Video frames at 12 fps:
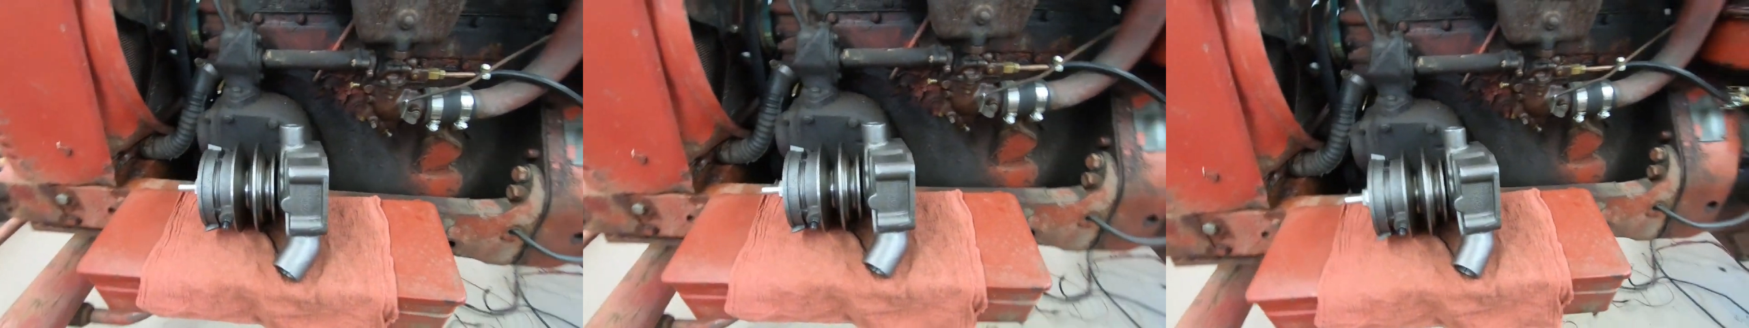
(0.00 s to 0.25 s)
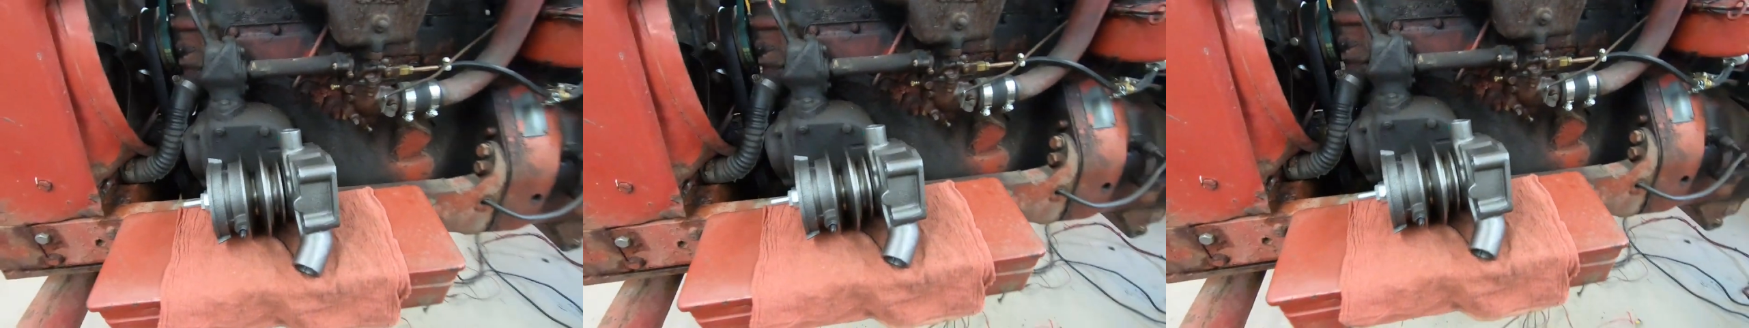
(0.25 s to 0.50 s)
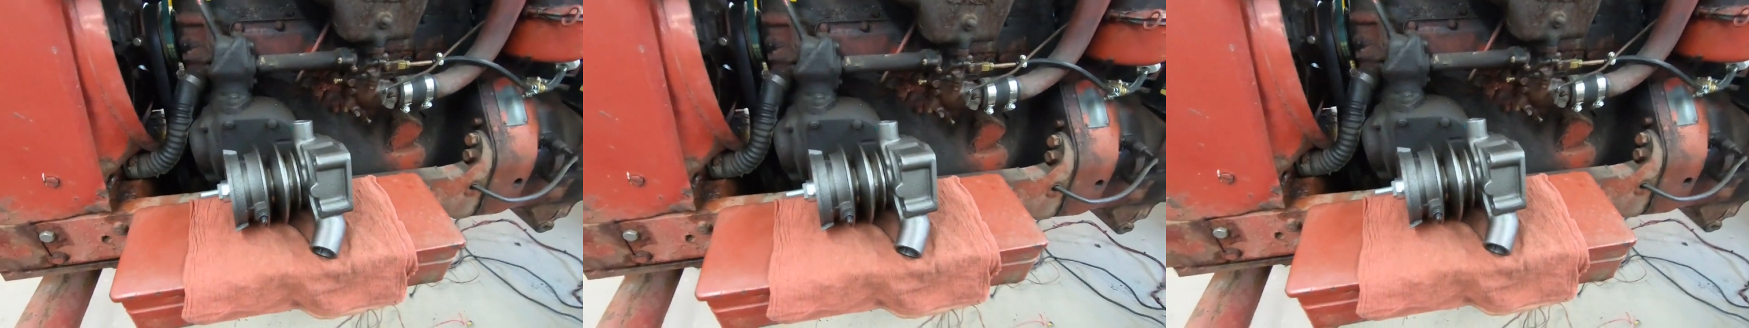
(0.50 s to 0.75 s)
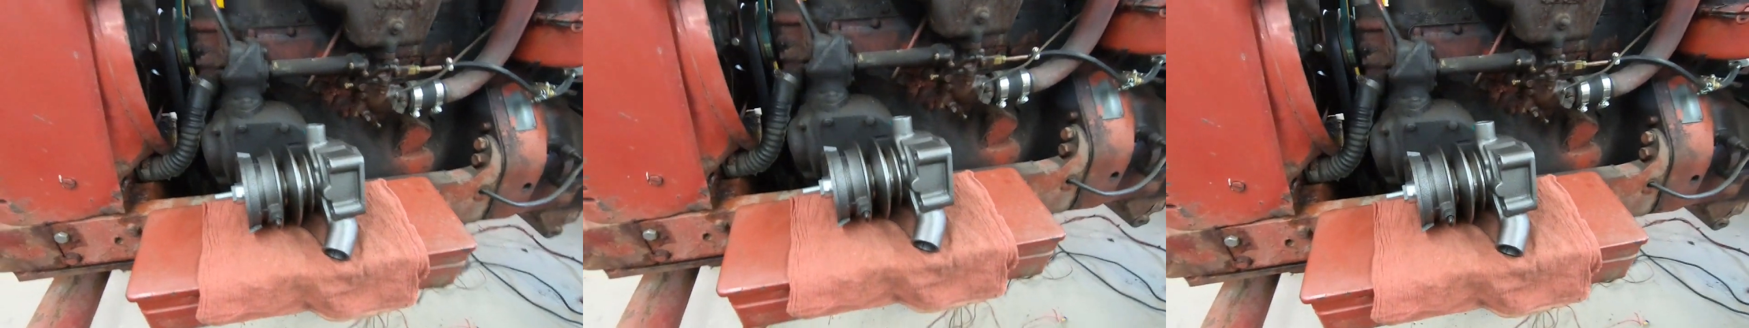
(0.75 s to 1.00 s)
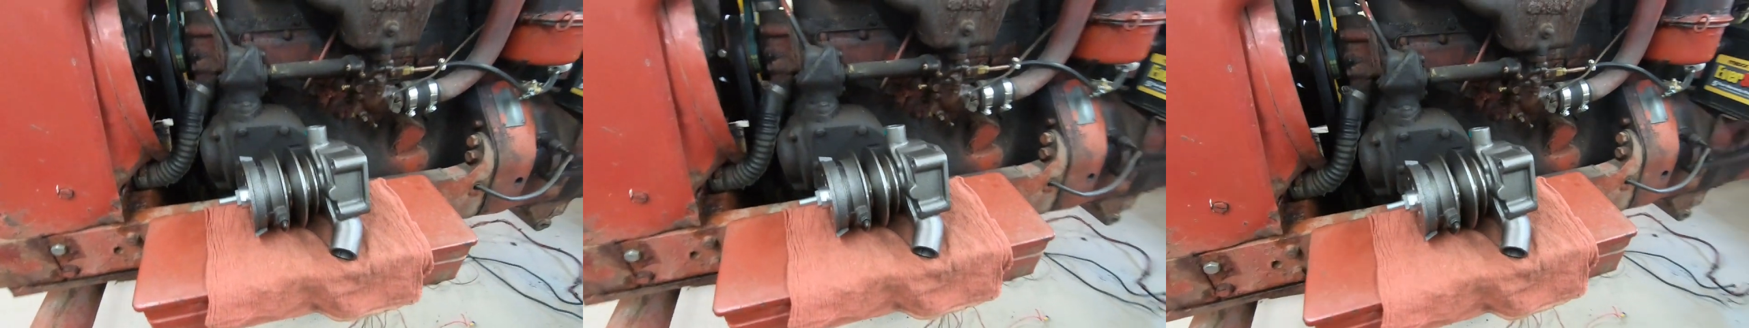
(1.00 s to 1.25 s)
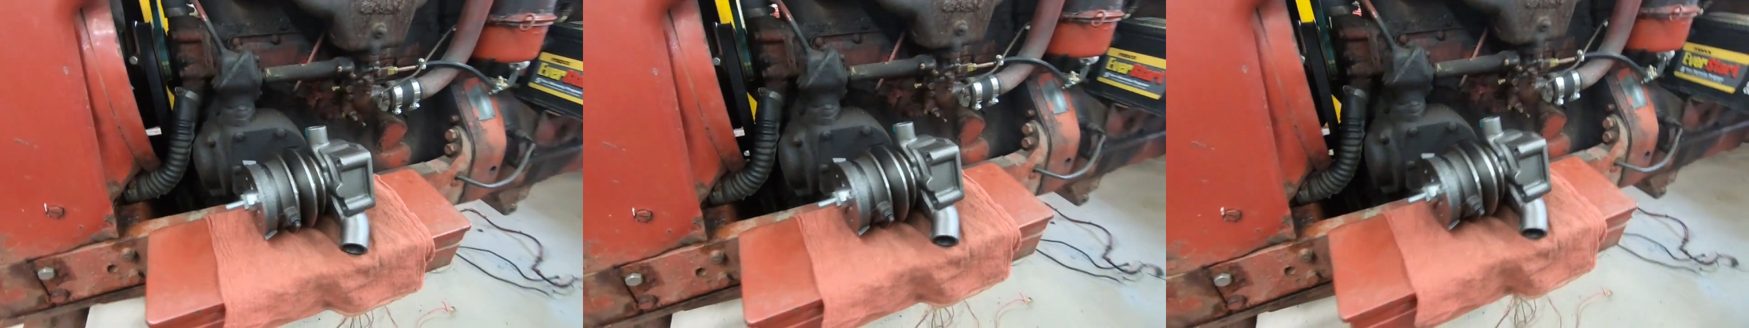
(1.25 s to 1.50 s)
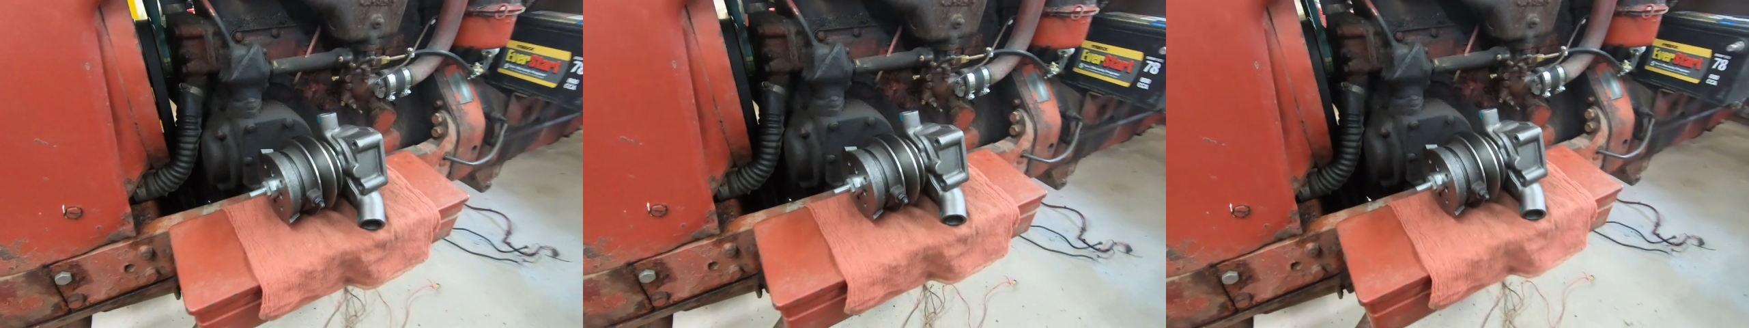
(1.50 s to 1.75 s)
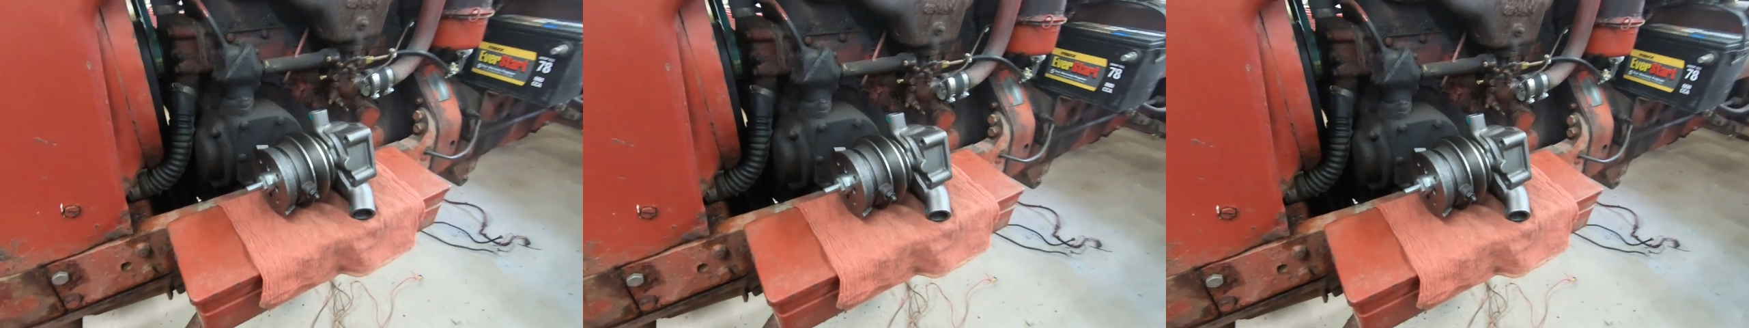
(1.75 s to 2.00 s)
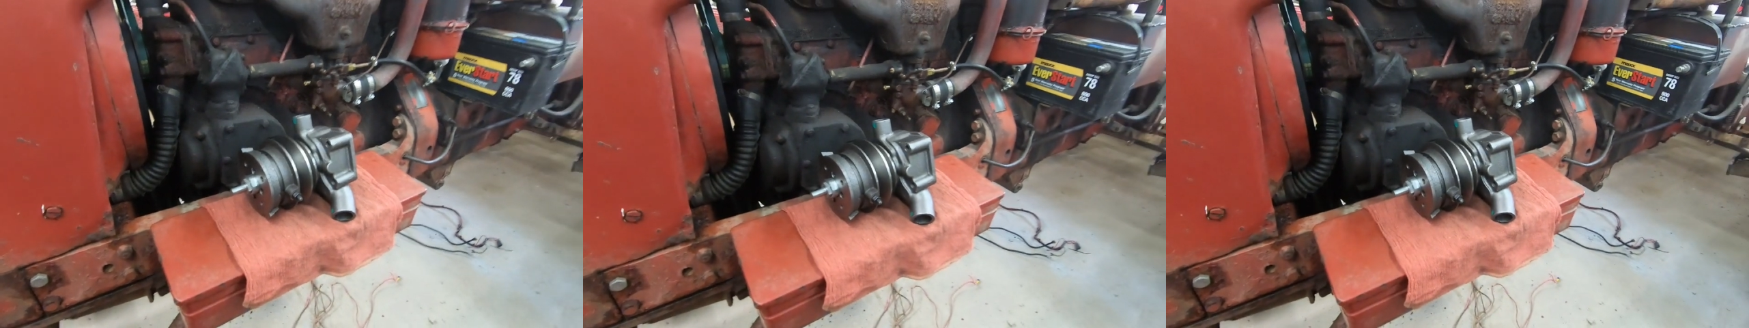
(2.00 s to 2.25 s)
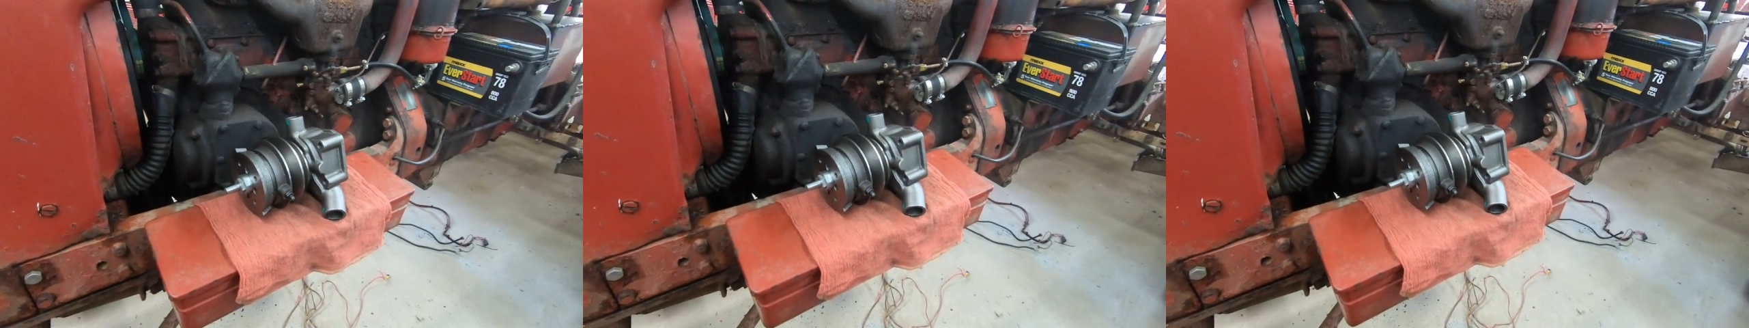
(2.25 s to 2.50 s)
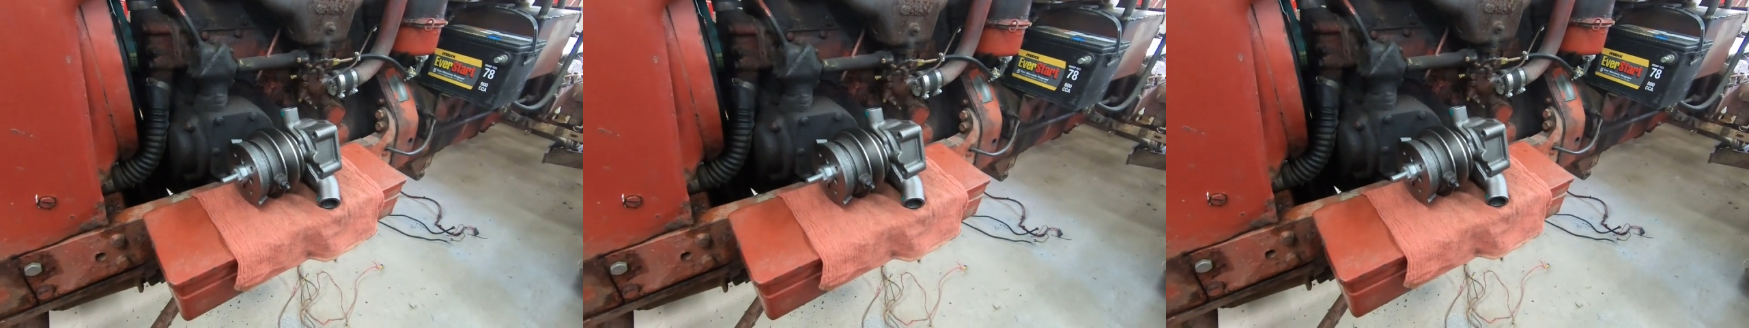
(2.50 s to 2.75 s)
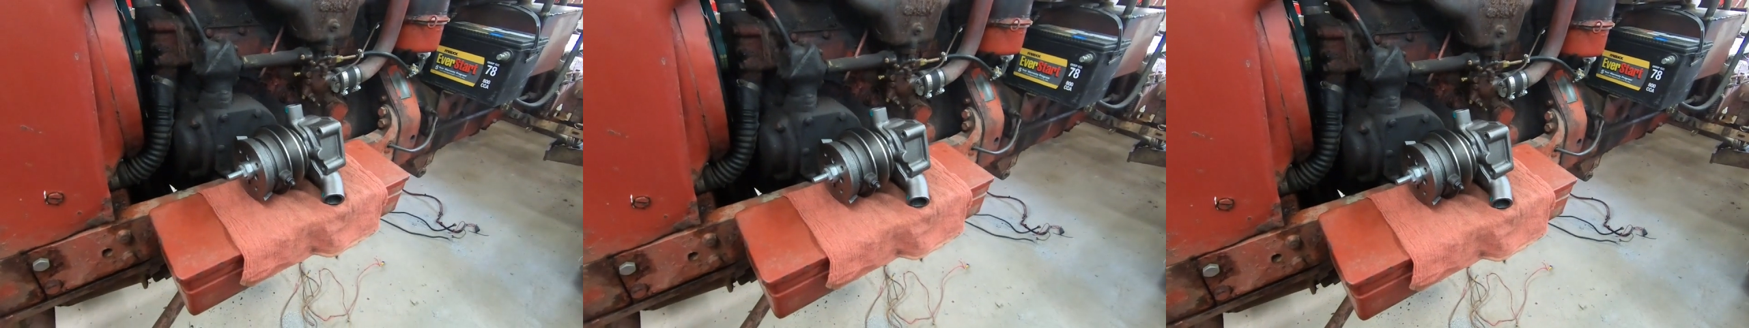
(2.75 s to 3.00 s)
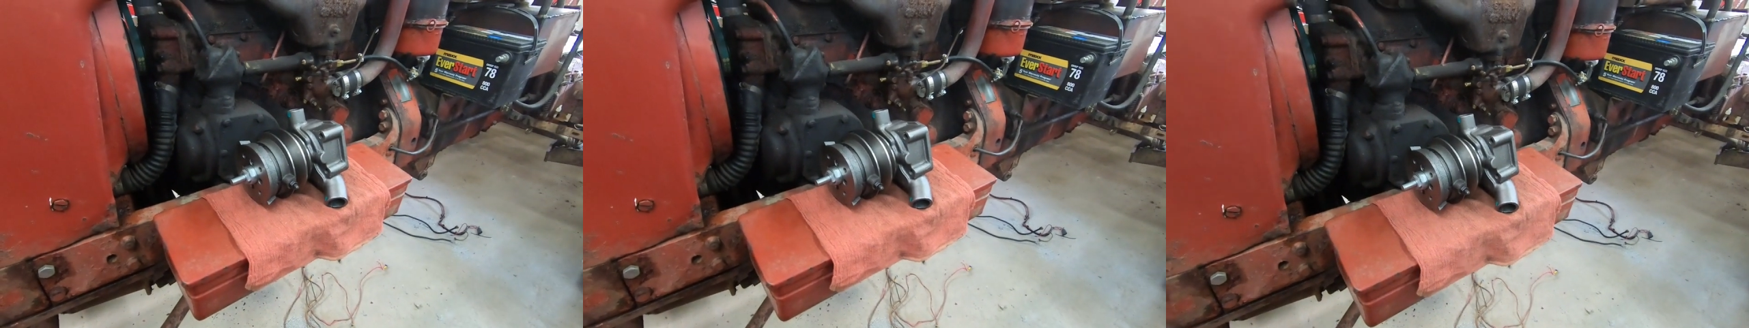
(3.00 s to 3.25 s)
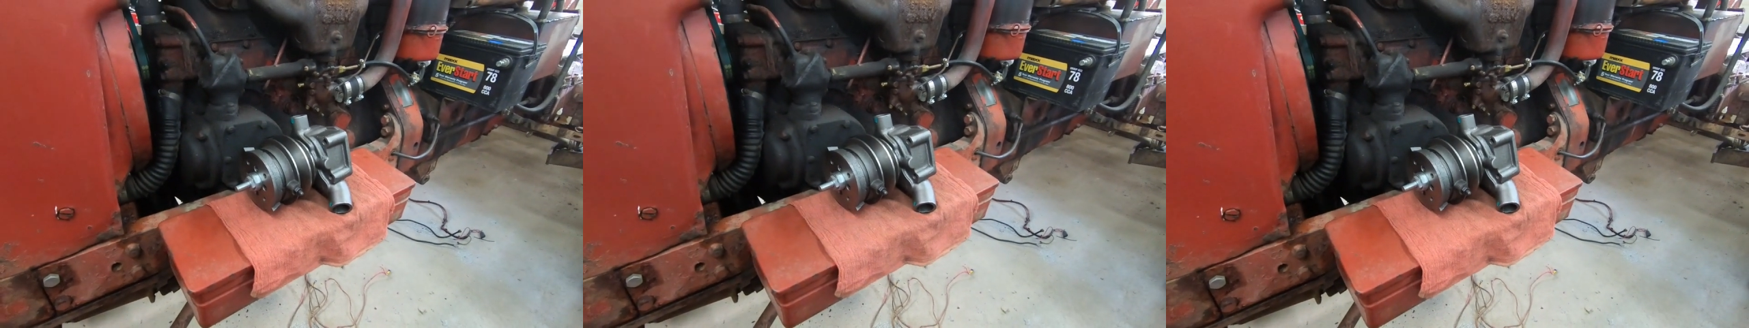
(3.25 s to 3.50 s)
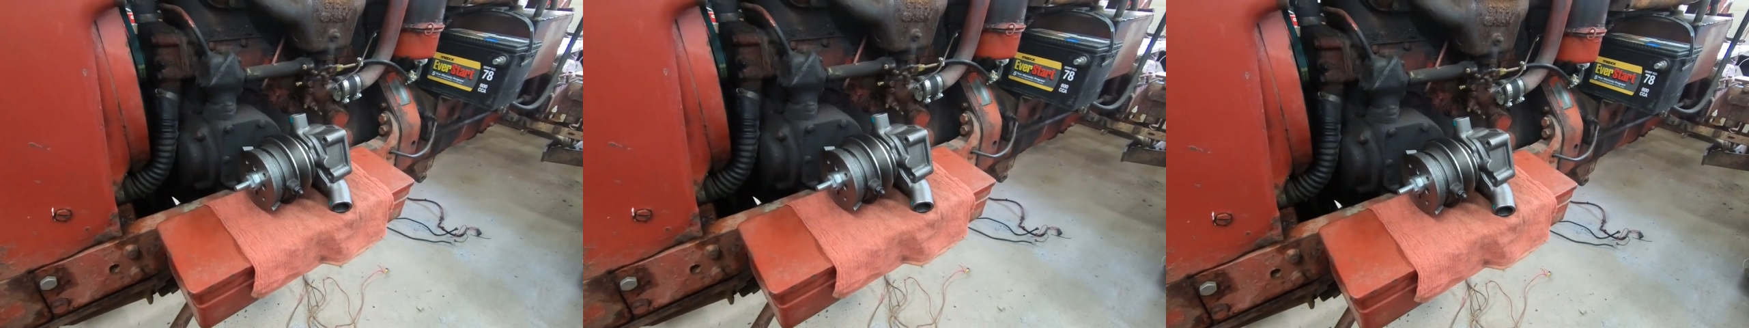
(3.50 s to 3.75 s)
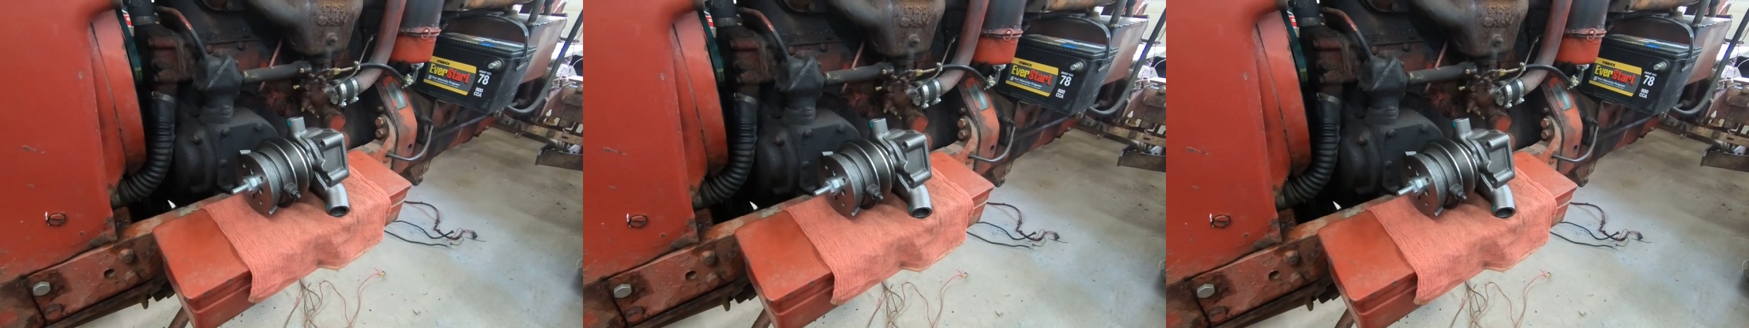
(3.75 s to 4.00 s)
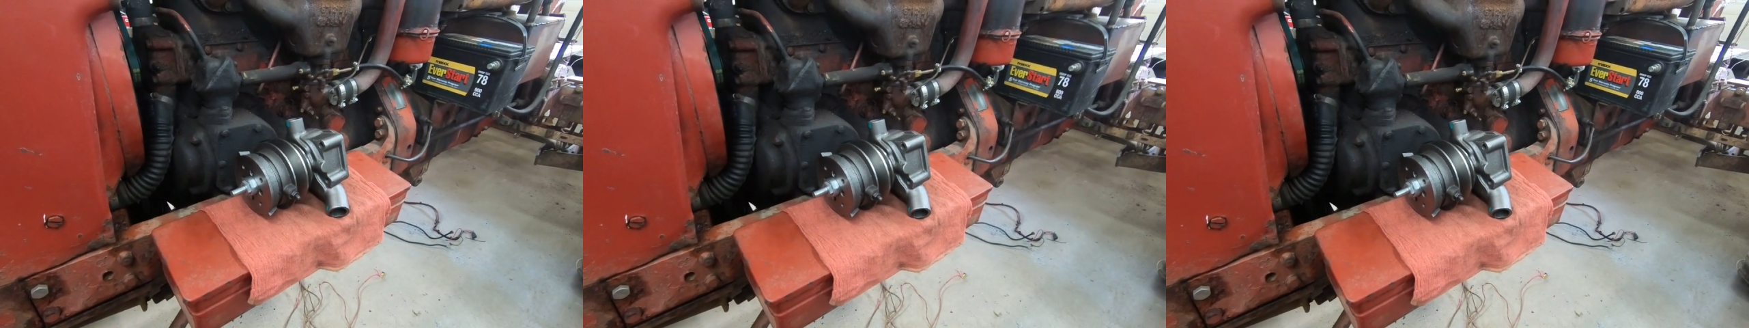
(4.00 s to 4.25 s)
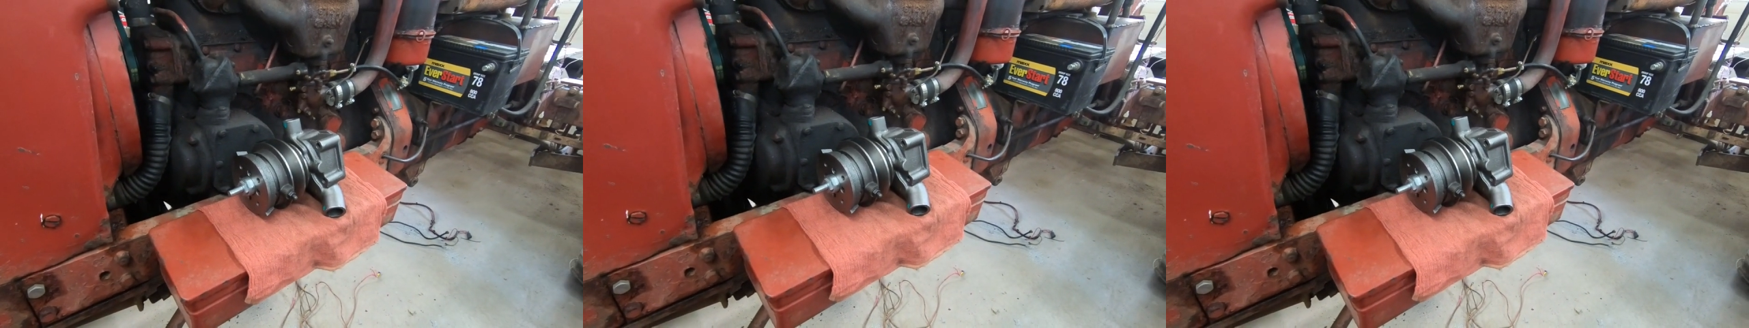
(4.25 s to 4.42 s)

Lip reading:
[unreadable: no face in view]